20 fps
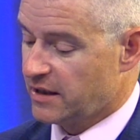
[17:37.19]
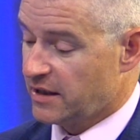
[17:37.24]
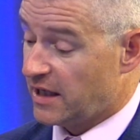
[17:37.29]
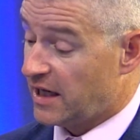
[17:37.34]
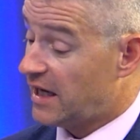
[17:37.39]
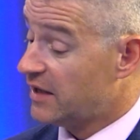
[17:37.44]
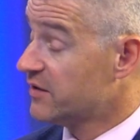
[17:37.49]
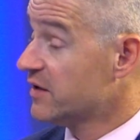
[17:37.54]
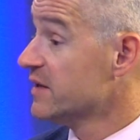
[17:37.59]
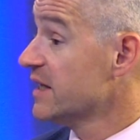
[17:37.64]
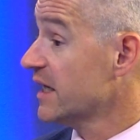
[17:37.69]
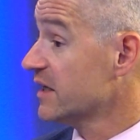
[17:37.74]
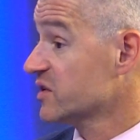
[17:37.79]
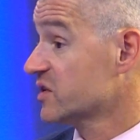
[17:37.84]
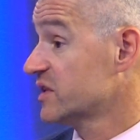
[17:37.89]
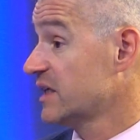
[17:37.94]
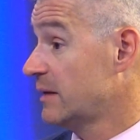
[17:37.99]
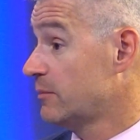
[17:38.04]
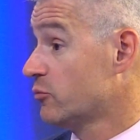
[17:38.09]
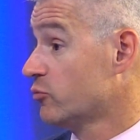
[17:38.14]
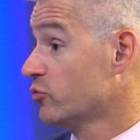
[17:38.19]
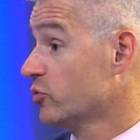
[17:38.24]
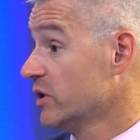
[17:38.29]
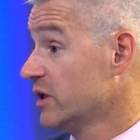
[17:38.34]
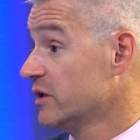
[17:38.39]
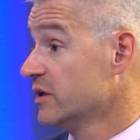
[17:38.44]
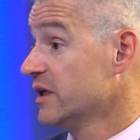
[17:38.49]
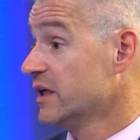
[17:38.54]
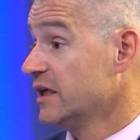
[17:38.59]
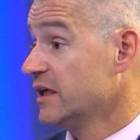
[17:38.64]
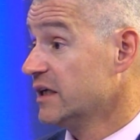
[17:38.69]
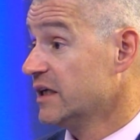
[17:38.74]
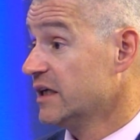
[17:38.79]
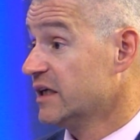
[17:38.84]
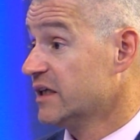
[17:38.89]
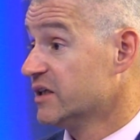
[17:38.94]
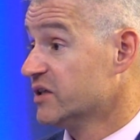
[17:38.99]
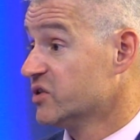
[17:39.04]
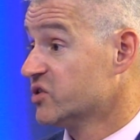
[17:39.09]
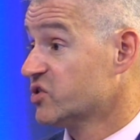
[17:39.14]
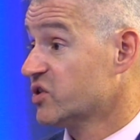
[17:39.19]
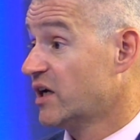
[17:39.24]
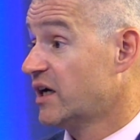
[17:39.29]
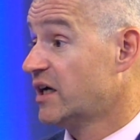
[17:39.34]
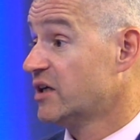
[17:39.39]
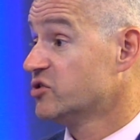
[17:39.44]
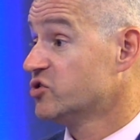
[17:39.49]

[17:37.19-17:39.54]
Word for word: Uh, the next step really is uh,